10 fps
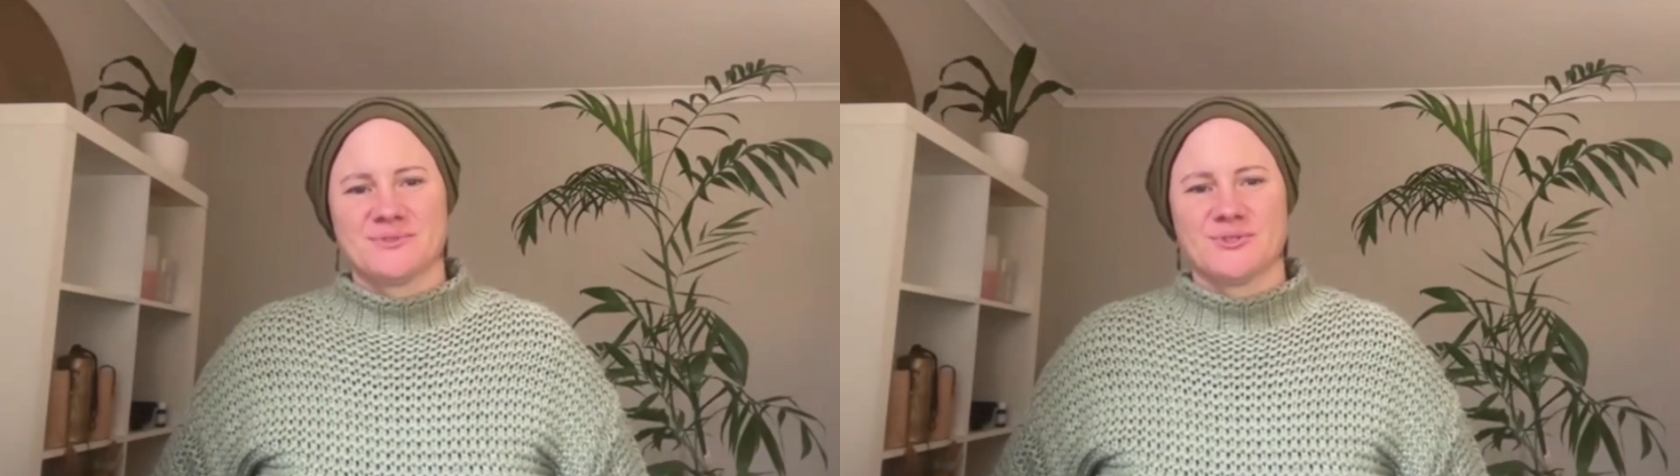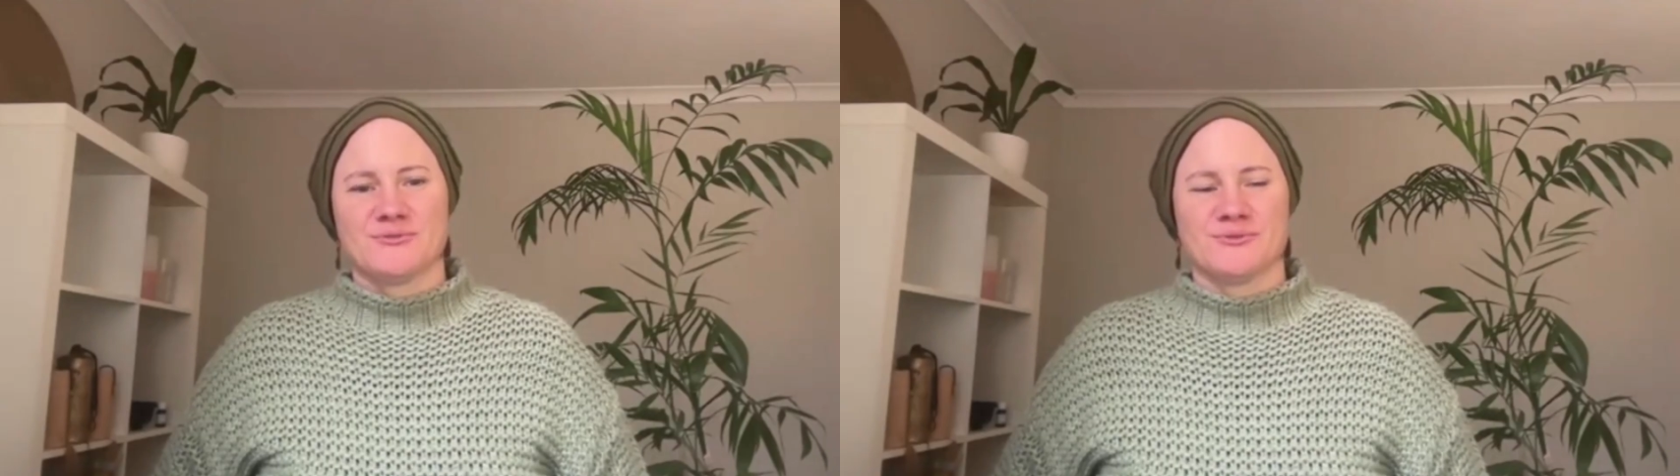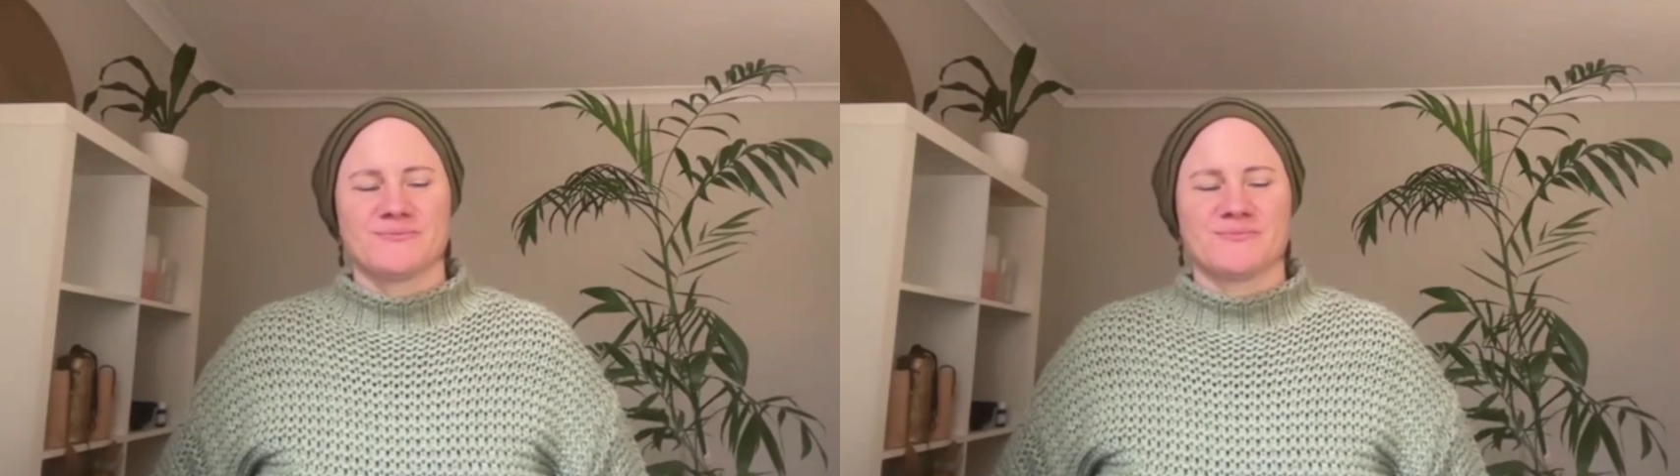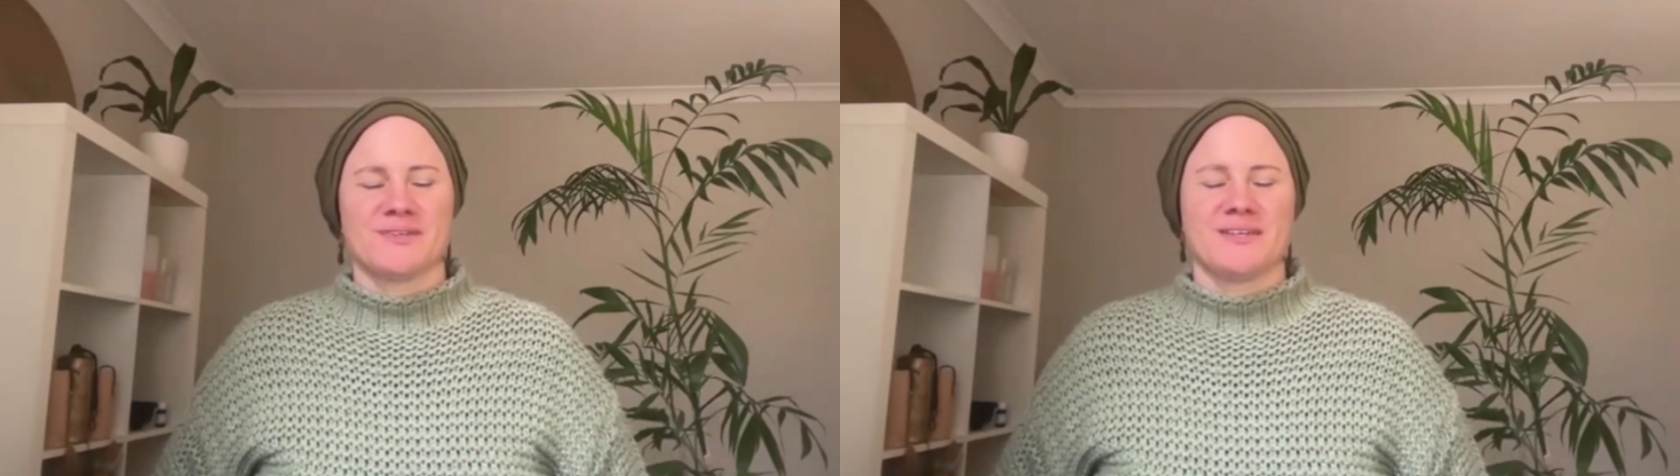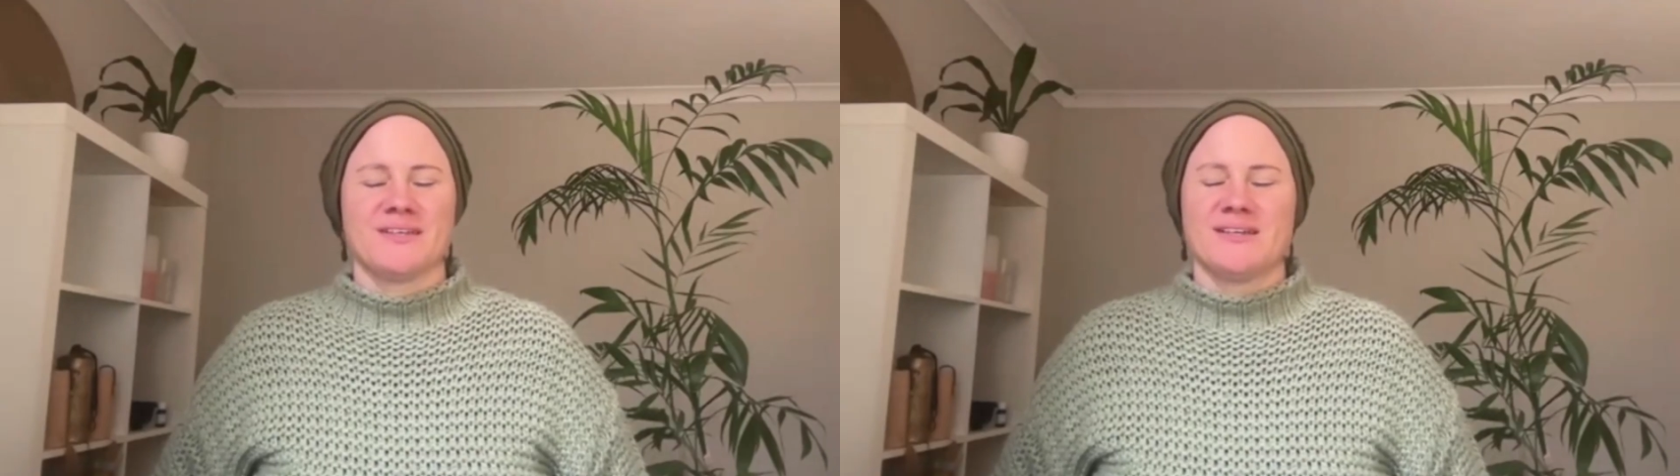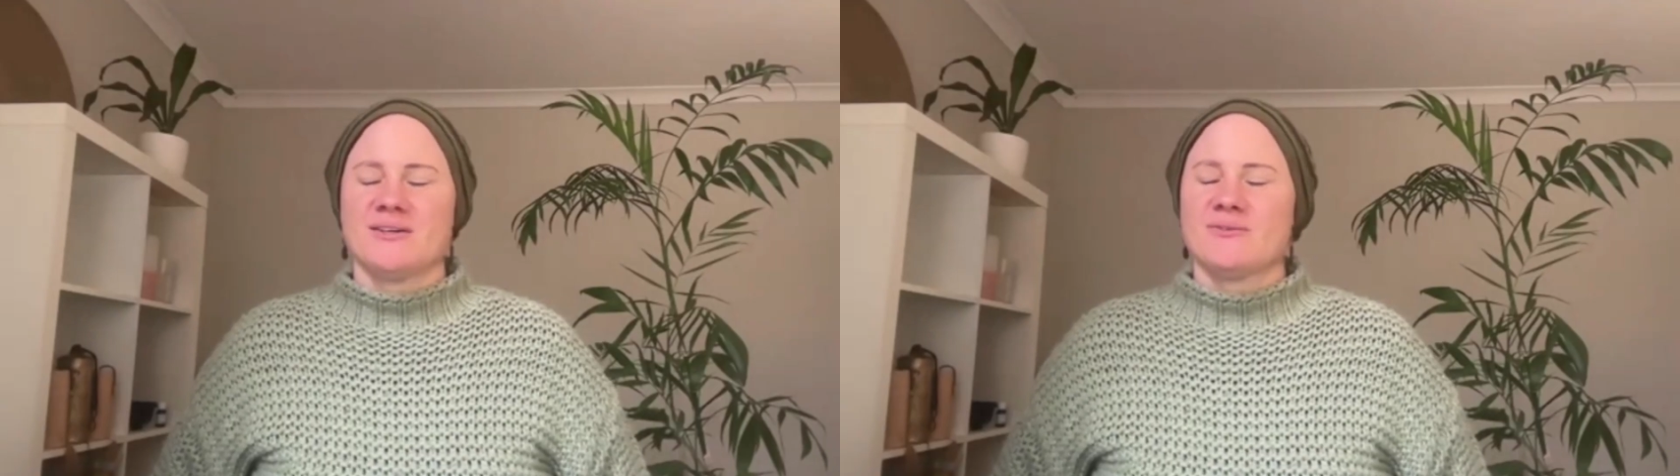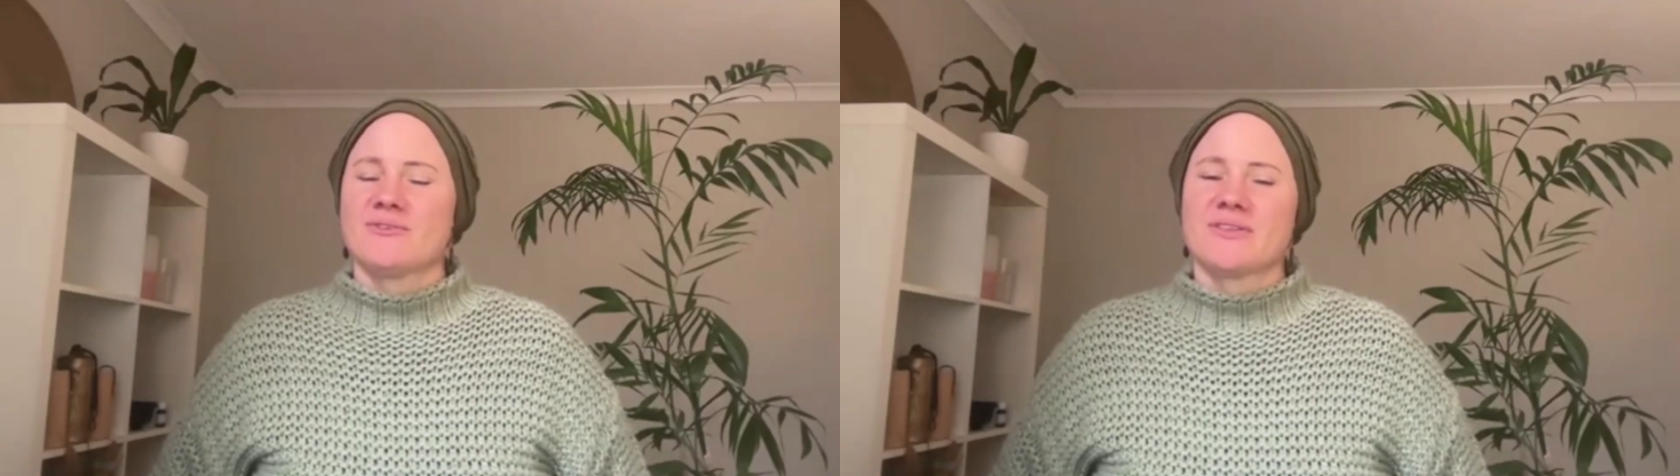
Beautiful. Well,